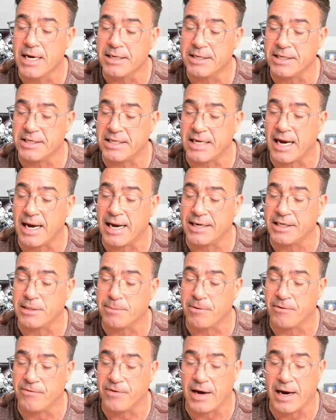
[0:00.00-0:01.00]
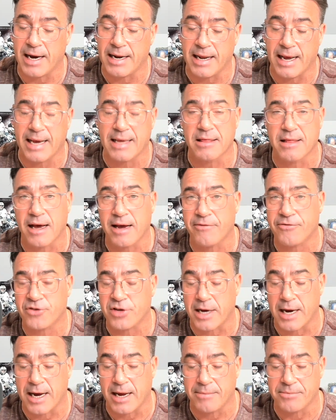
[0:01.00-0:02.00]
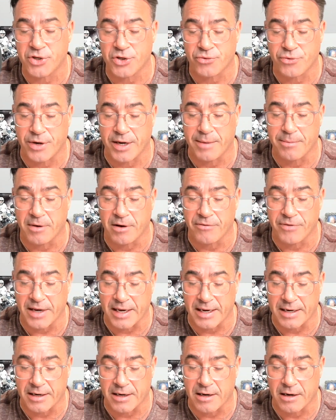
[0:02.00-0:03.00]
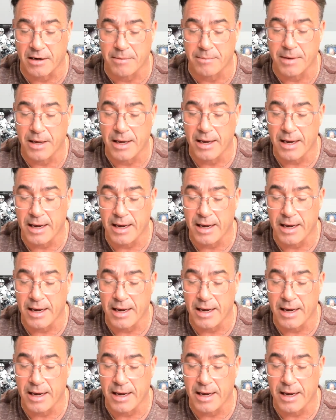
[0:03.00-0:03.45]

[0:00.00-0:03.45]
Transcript: designed to provide a lifetime stream of income